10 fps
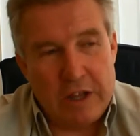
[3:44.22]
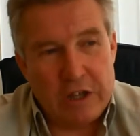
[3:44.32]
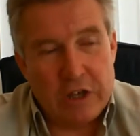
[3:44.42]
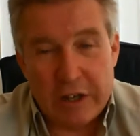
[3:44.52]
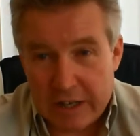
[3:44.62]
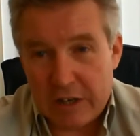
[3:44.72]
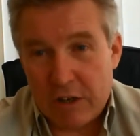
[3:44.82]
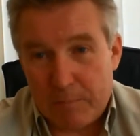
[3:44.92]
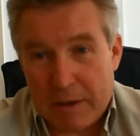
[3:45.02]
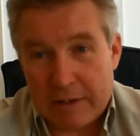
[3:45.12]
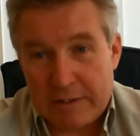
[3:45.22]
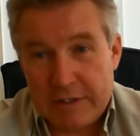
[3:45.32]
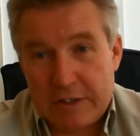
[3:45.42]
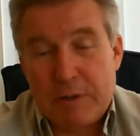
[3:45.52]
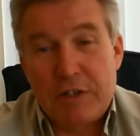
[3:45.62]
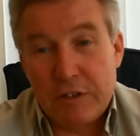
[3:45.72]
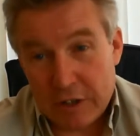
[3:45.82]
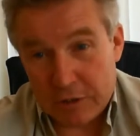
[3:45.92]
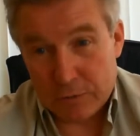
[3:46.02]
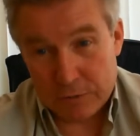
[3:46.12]
You're going to get knockbacks, especially in the
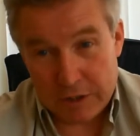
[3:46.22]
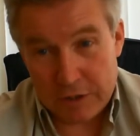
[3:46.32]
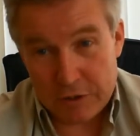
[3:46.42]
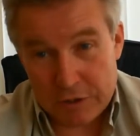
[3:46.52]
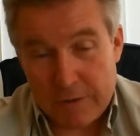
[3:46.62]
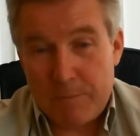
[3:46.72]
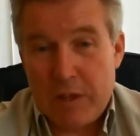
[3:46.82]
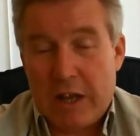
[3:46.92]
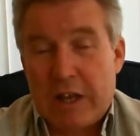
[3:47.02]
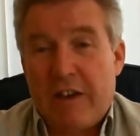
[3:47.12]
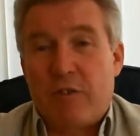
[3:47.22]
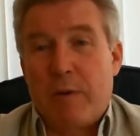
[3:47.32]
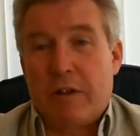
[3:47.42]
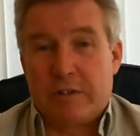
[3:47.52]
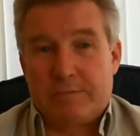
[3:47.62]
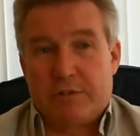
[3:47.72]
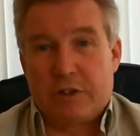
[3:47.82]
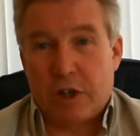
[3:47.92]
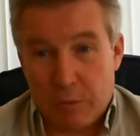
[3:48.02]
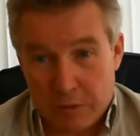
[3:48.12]
initial stages, and you have to be able to
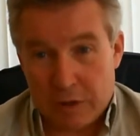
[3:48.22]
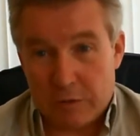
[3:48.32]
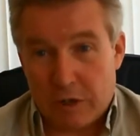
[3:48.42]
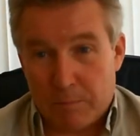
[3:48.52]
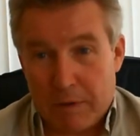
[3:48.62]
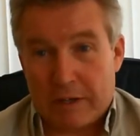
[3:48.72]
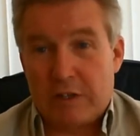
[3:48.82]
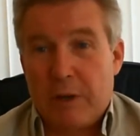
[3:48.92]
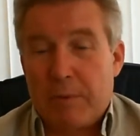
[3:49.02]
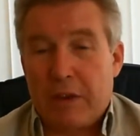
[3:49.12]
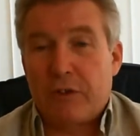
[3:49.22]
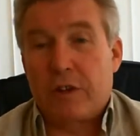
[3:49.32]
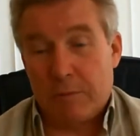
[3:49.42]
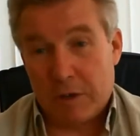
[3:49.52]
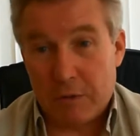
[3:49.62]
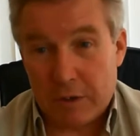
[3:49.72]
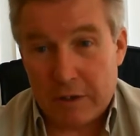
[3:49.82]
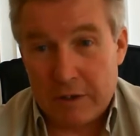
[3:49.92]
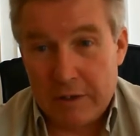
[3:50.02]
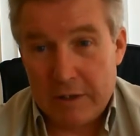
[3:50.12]
cope with those knockbacks. But you have to keep going,
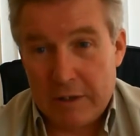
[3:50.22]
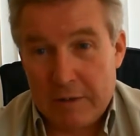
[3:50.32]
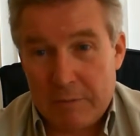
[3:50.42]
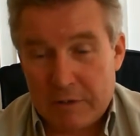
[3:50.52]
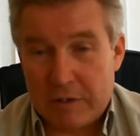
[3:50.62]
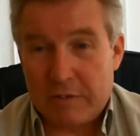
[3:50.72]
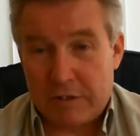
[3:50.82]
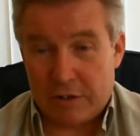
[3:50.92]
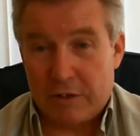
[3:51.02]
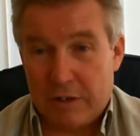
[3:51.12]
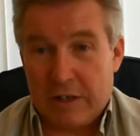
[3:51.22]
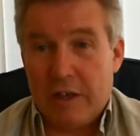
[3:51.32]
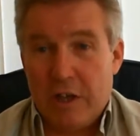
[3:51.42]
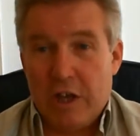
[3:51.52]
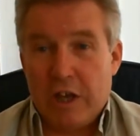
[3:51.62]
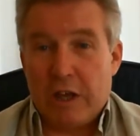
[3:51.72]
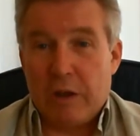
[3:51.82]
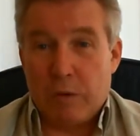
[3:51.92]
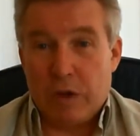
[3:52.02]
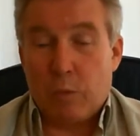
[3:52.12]
because as I said earlier,
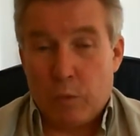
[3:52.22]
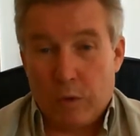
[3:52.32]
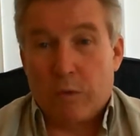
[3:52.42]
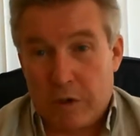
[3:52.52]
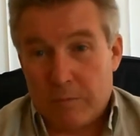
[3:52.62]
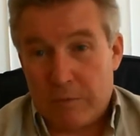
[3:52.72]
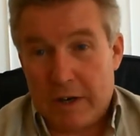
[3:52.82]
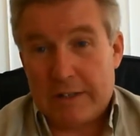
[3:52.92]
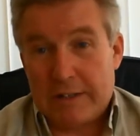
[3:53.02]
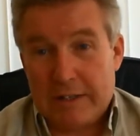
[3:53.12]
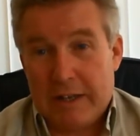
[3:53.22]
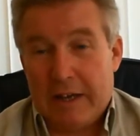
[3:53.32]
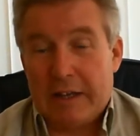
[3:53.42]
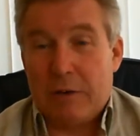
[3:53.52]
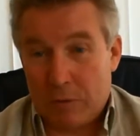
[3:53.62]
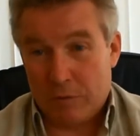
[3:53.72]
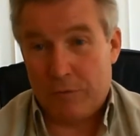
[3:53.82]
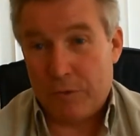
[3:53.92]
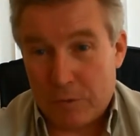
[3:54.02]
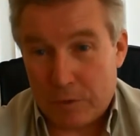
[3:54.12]
it will come right, and it will
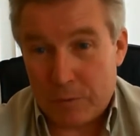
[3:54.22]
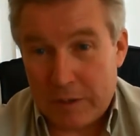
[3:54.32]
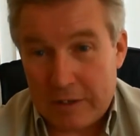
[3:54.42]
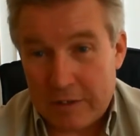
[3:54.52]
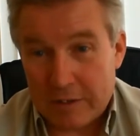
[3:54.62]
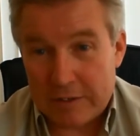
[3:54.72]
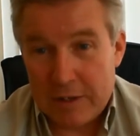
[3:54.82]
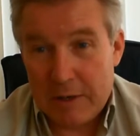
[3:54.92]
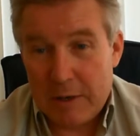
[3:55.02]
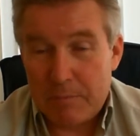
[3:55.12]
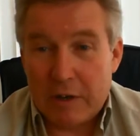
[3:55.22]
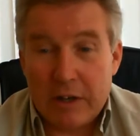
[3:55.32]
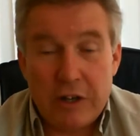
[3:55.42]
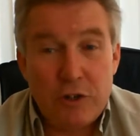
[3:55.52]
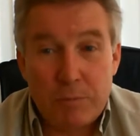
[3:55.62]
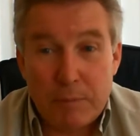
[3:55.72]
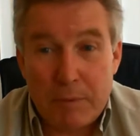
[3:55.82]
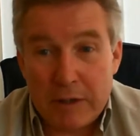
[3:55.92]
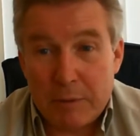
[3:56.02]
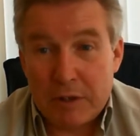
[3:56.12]
feel good when it does. But unless you're
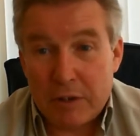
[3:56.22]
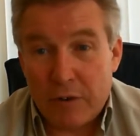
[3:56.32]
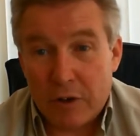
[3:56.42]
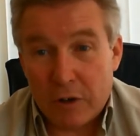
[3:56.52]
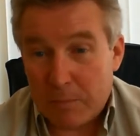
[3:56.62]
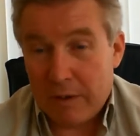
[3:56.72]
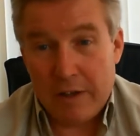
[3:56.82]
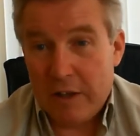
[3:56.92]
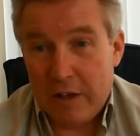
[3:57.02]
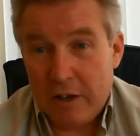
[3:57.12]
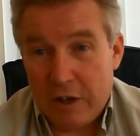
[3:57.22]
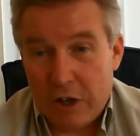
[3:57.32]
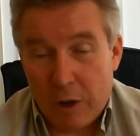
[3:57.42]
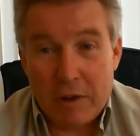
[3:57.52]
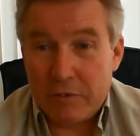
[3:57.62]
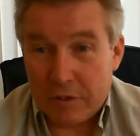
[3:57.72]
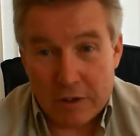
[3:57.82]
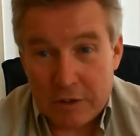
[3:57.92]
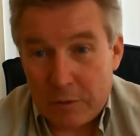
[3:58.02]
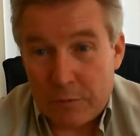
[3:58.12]
prepared to pick the phone up, nobody else is
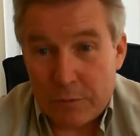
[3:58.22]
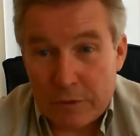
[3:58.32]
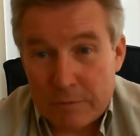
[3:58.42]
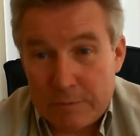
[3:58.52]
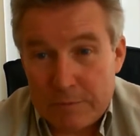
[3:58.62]
going to do it for you.